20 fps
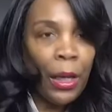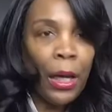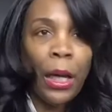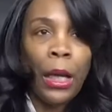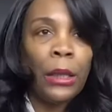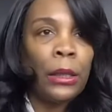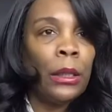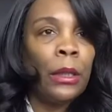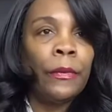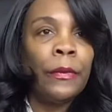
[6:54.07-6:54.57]

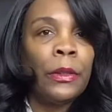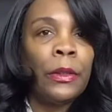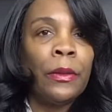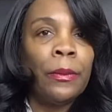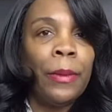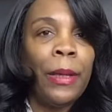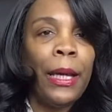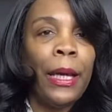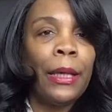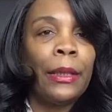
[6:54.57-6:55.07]
I love this
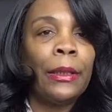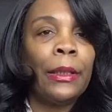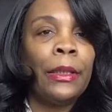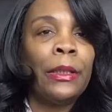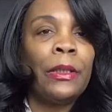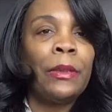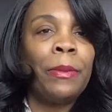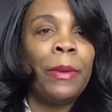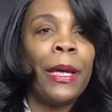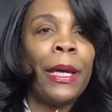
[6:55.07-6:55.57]
bag. Look at
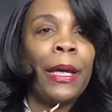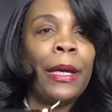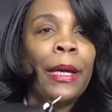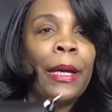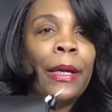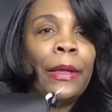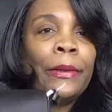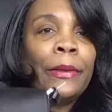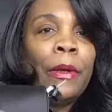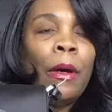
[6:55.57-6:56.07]
this bag,
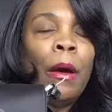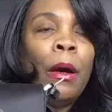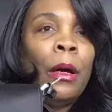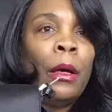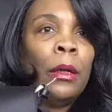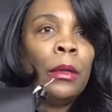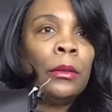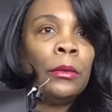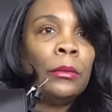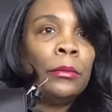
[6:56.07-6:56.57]
guys.
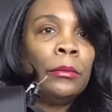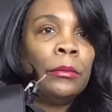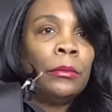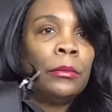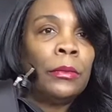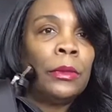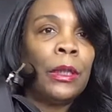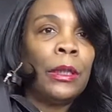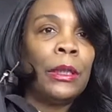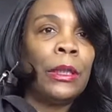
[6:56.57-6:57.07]
Oh,
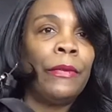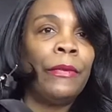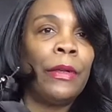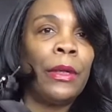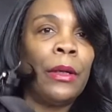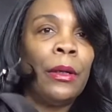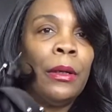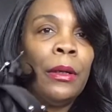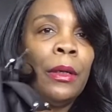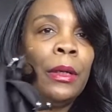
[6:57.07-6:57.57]
the
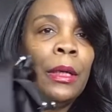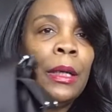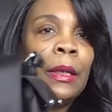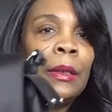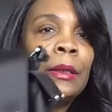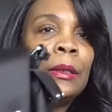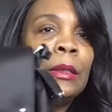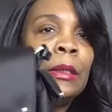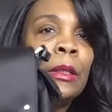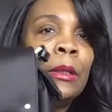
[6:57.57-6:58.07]
Olivia.
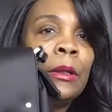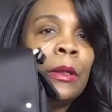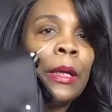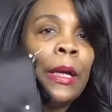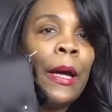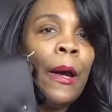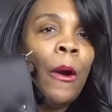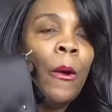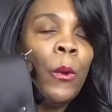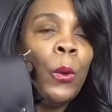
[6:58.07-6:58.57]
Look
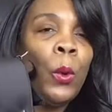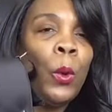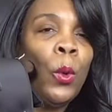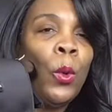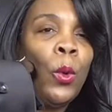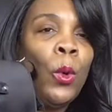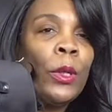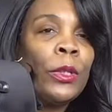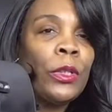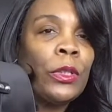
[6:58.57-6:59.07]
how
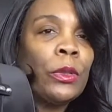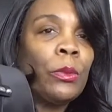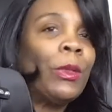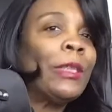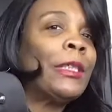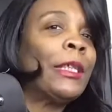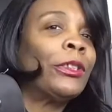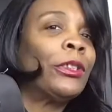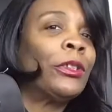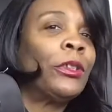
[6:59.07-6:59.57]
gorgeous. Wait
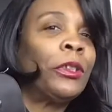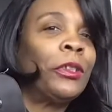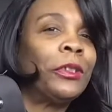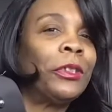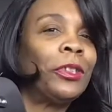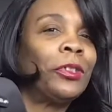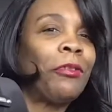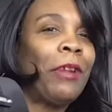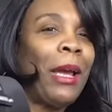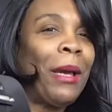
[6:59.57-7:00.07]
till I show you the
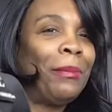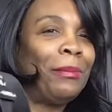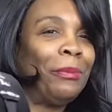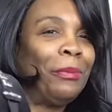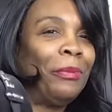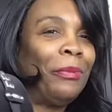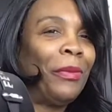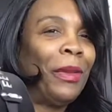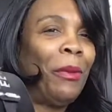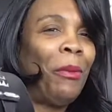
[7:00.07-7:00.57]
strap.
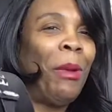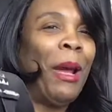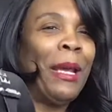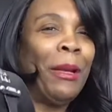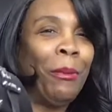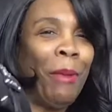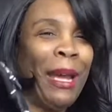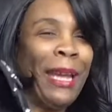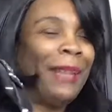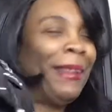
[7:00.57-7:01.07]

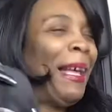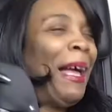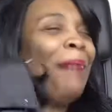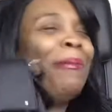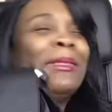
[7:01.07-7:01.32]
Wait. I'm going